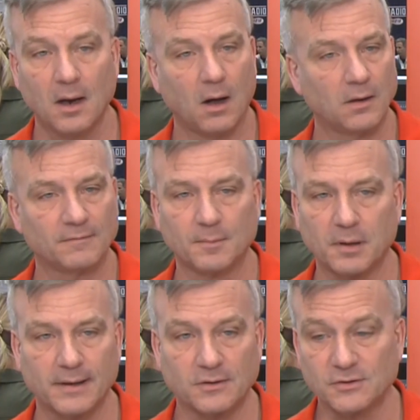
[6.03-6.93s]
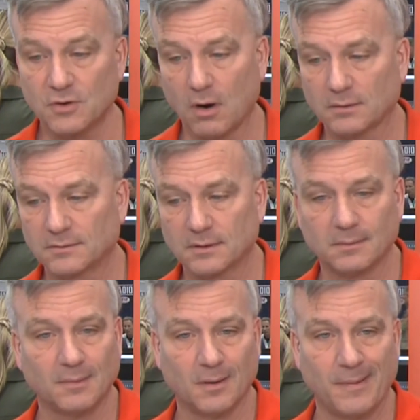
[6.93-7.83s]
All of the players talked
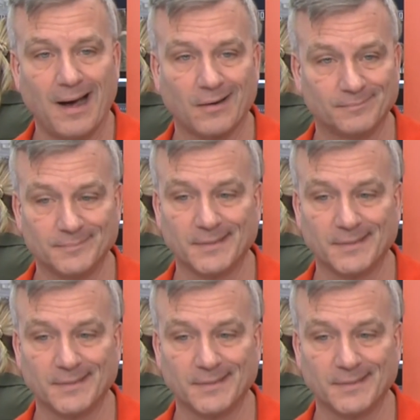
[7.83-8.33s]
um, about